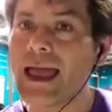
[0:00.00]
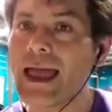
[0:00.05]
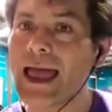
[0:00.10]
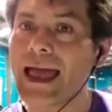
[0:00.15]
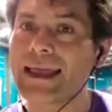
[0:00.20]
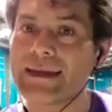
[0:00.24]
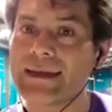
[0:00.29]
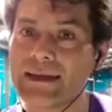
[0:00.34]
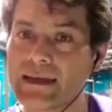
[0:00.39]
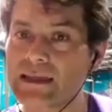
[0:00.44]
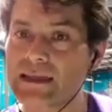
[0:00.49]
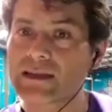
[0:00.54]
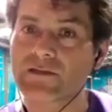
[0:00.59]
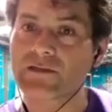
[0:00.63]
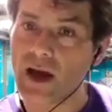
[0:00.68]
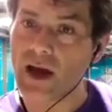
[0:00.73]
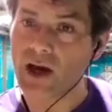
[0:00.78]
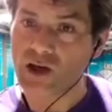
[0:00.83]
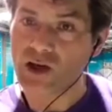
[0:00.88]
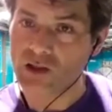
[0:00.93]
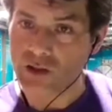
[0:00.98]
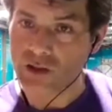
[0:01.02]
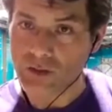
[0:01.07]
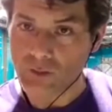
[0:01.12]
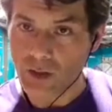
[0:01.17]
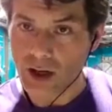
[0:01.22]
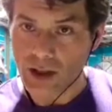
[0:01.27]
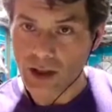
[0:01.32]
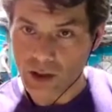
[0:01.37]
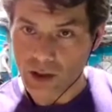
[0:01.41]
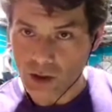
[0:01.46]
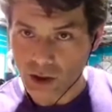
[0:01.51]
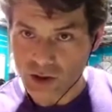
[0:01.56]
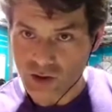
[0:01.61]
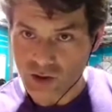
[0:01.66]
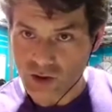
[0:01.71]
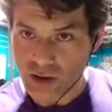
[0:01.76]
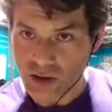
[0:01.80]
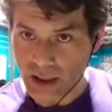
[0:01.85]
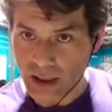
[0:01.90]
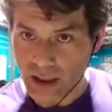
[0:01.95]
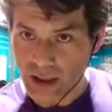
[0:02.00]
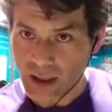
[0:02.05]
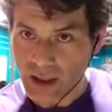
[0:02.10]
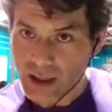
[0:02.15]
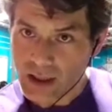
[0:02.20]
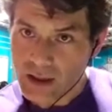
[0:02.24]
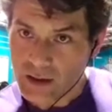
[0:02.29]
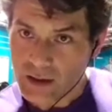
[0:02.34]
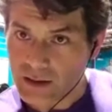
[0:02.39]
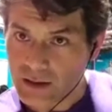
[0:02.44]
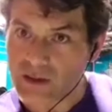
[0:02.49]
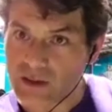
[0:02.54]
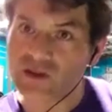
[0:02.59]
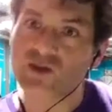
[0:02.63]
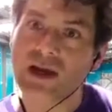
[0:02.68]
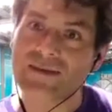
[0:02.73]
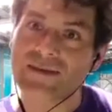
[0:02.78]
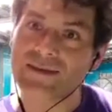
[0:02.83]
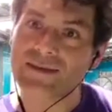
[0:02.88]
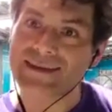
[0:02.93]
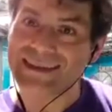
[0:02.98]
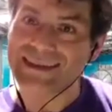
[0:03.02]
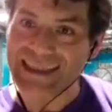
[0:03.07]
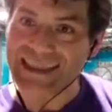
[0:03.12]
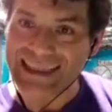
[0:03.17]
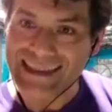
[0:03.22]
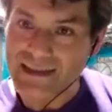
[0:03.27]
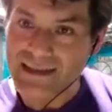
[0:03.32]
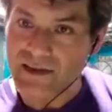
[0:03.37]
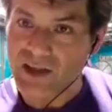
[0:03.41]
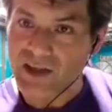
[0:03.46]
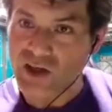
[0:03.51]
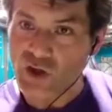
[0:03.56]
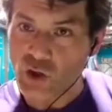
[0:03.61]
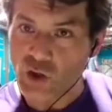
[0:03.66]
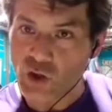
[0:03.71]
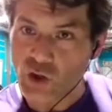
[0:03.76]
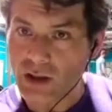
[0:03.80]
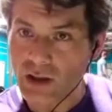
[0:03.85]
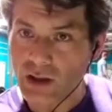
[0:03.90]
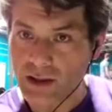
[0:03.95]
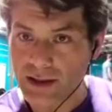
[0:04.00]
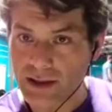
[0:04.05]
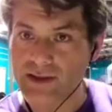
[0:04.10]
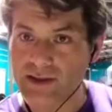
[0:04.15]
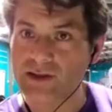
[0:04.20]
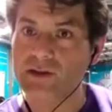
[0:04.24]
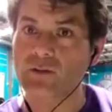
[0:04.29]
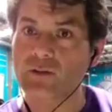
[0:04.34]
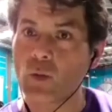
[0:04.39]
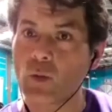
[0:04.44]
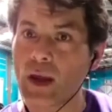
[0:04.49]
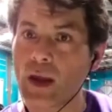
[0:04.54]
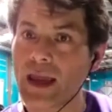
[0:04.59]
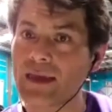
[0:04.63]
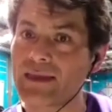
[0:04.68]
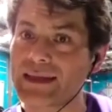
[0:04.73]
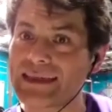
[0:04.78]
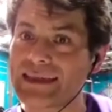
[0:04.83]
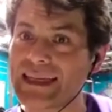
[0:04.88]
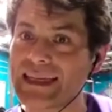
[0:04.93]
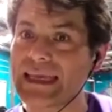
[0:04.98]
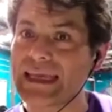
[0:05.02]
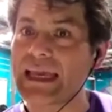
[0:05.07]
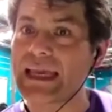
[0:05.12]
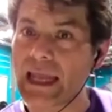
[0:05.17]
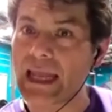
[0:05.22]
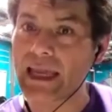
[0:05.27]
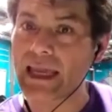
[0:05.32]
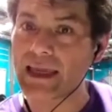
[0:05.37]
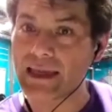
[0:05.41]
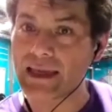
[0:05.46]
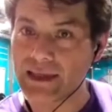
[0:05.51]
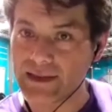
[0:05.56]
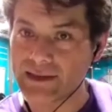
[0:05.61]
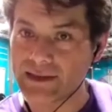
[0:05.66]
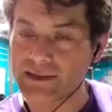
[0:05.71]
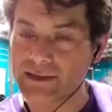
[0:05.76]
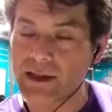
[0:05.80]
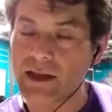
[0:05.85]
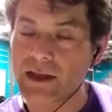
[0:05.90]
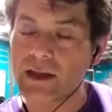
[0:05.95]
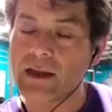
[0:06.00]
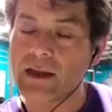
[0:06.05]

a dysfunctional mitochondria that travels into the nucleus where the DNA is,